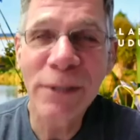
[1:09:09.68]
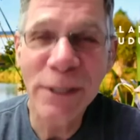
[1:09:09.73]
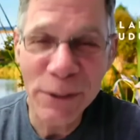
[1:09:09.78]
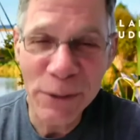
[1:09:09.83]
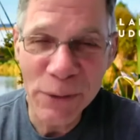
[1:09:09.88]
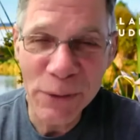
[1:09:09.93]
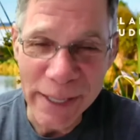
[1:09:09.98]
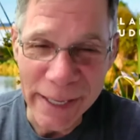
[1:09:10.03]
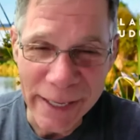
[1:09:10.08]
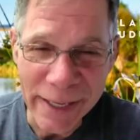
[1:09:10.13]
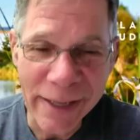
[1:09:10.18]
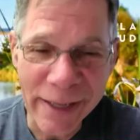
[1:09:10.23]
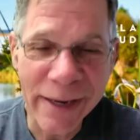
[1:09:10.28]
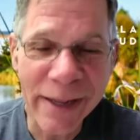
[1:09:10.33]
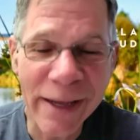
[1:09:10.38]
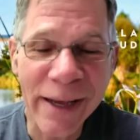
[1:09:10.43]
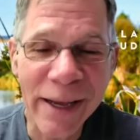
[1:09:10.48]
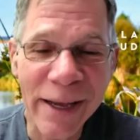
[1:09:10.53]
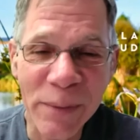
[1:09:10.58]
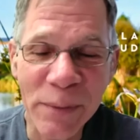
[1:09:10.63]
to do that.
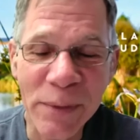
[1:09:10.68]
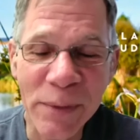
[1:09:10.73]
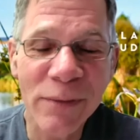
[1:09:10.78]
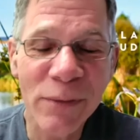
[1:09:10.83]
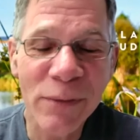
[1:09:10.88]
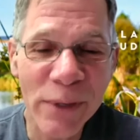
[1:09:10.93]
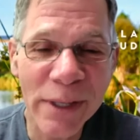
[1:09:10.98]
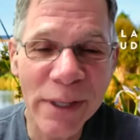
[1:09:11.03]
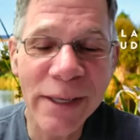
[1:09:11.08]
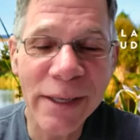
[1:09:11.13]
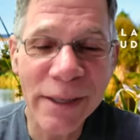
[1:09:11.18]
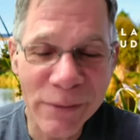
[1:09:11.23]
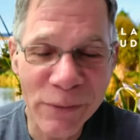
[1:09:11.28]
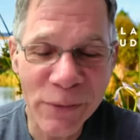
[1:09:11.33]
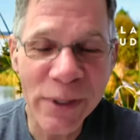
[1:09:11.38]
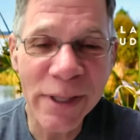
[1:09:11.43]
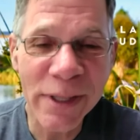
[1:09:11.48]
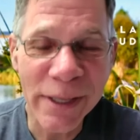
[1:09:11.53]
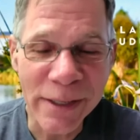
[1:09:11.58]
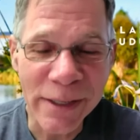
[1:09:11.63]
I would really,
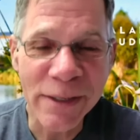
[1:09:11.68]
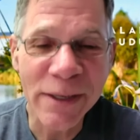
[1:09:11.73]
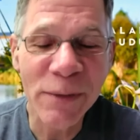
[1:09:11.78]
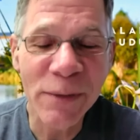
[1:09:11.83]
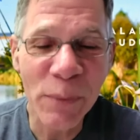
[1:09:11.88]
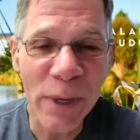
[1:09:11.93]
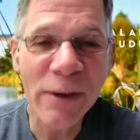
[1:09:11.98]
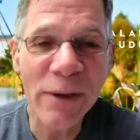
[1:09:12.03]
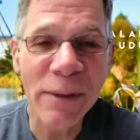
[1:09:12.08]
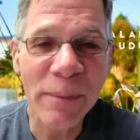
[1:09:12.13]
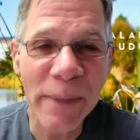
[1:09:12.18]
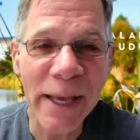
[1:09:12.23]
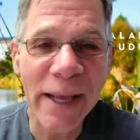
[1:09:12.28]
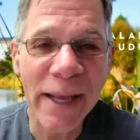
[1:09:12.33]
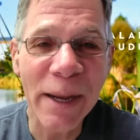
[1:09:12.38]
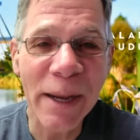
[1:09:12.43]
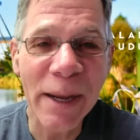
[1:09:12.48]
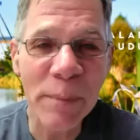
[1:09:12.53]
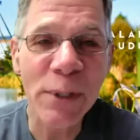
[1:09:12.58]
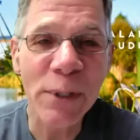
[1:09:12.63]
really welcome that
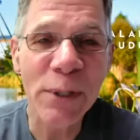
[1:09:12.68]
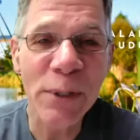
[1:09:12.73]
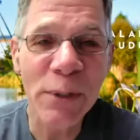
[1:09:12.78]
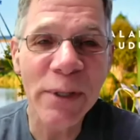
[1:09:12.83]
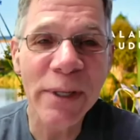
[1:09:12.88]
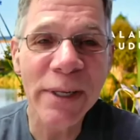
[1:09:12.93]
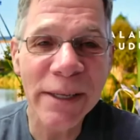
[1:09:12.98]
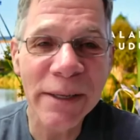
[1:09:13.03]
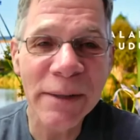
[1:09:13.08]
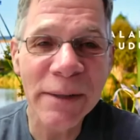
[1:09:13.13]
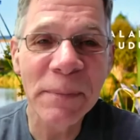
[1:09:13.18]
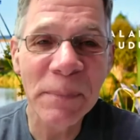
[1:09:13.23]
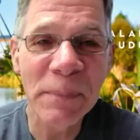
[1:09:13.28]
opportunity.